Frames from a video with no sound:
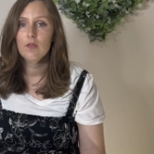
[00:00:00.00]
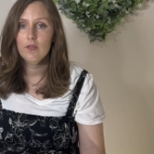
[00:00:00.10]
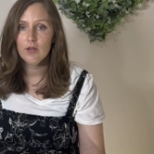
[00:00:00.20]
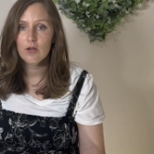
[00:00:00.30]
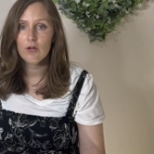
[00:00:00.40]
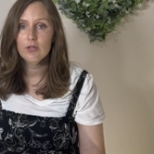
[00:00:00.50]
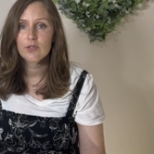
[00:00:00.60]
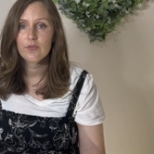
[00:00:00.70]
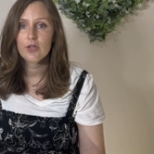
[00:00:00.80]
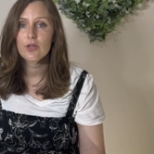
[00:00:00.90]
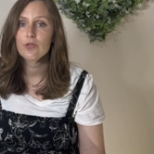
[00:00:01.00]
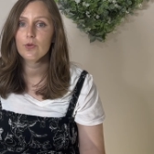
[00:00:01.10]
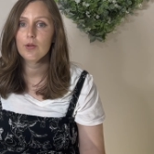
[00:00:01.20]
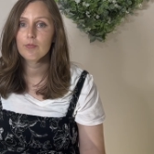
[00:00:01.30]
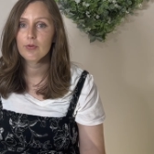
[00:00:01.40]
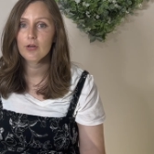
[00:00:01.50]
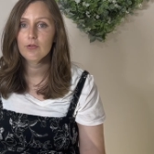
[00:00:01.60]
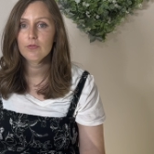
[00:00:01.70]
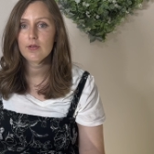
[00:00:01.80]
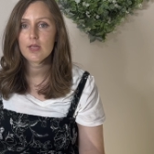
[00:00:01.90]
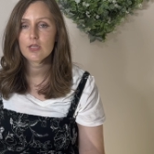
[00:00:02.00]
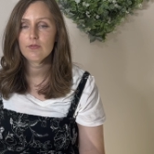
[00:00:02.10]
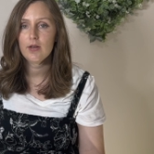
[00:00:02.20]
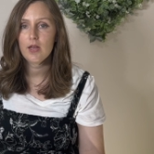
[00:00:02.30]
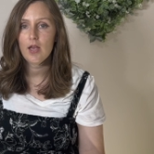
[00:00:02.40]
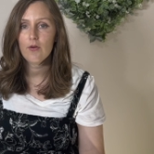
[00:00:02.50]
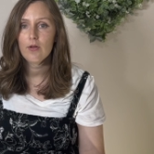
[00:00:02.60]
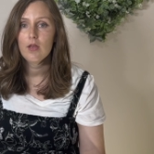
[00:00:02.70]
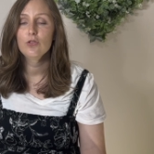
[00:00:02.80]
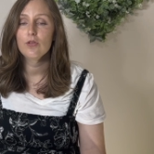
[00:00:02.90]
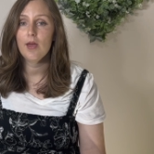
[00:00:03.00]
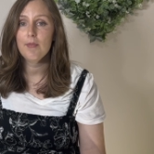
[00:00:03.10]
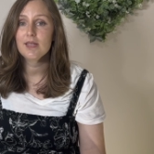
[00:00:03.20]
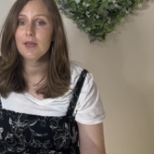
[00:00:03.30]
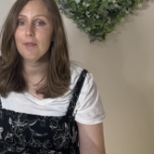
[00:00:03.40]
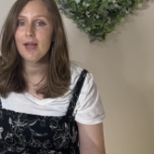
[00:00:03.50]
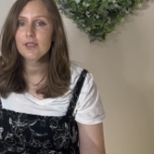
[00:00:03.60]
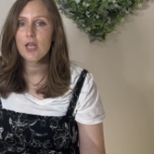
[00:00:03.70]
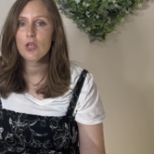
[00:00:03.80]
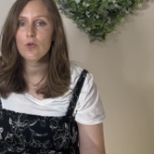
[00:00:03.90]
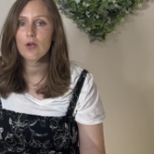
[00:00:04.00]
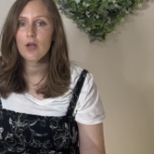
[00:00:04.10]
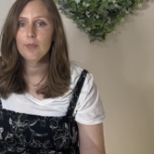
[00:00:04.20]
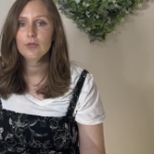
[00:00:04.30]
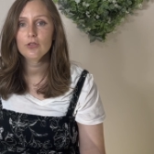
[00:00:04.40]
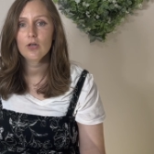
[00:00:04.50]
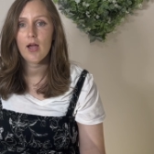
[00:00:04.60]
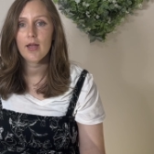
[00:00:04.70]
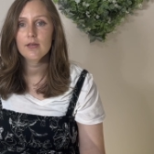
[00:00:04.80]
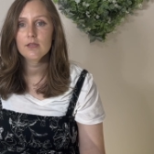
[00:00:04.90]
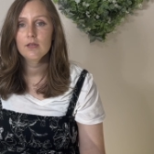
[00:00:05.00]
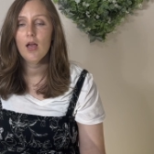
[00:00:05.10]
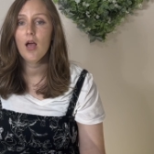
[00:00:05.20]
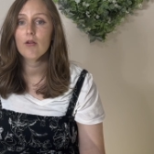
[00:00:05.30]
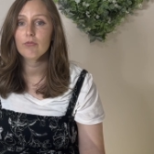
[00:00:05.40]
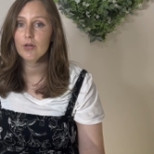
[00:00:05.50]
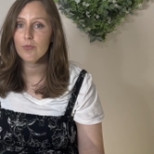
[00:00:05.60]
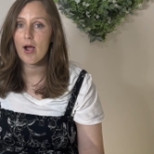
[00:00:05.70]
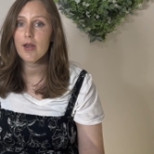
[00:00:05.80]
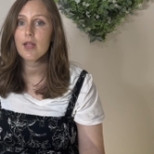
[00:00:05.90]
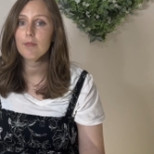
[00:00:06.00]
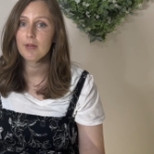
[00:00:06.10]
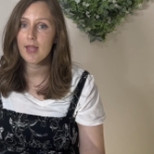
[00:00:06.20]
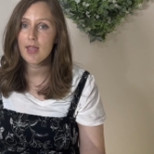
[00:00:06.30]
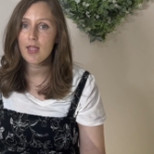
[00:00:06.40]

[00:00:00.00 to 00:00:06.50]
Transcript: The goal is for you to improve with each video. So that means it might take you a couple tries of rewinding and playing